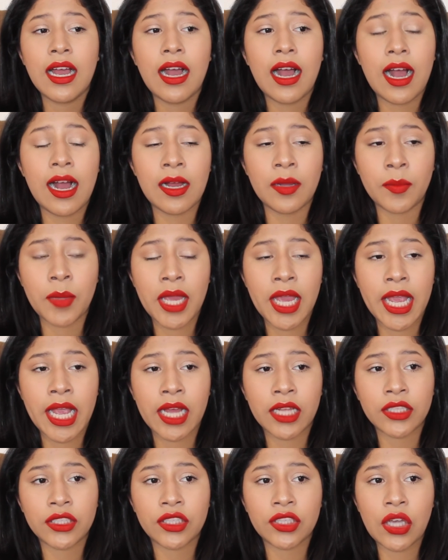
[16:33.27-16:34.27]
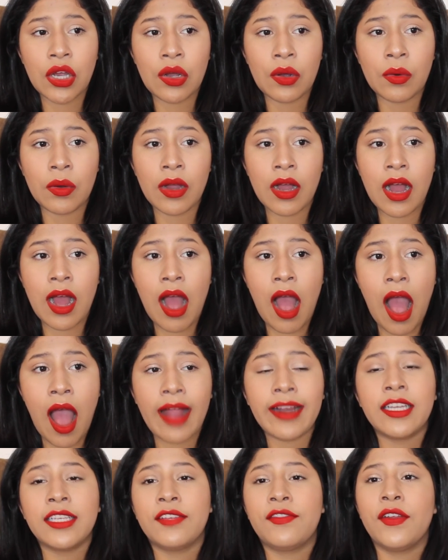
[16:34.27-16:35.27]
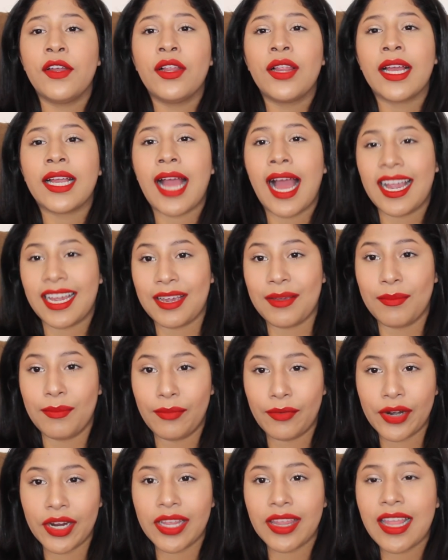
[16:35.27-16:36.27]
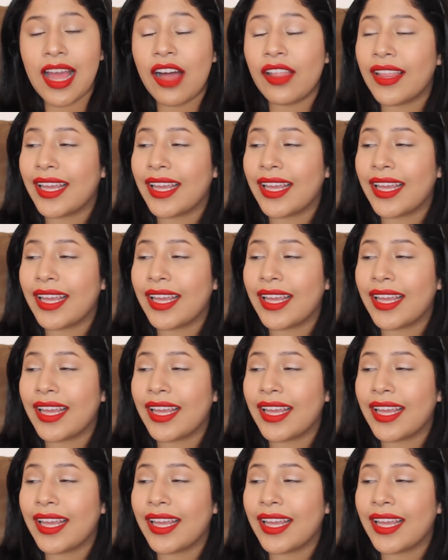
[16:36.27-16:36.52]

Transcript: Um, and so I just feel like I can breathe now.